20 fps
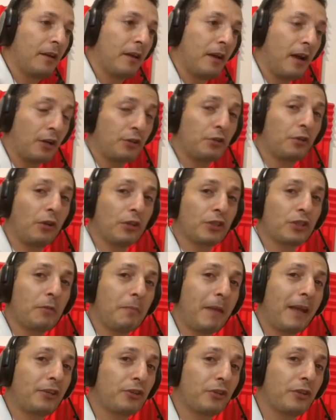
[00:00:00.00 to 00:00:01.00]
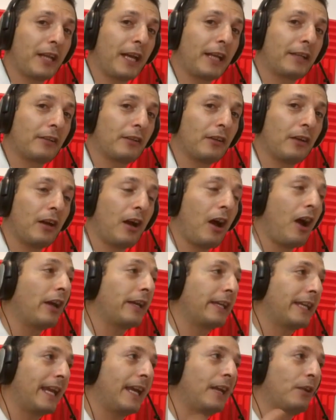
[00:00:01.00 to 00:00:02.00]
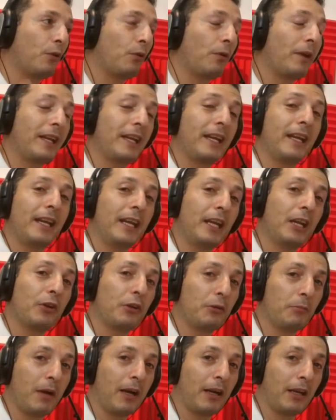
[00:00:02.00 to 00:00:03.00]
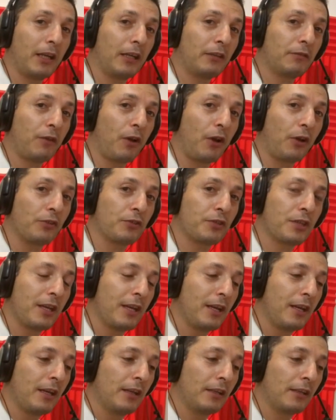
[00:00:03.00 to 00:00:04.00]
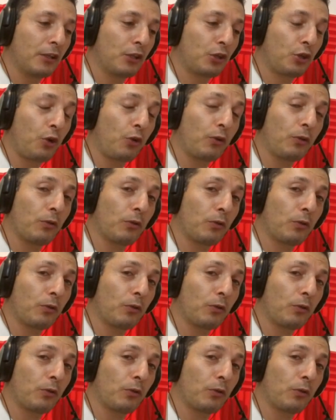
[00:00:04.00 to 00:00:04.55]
I should also mention that I can already hear in my headphones the tonal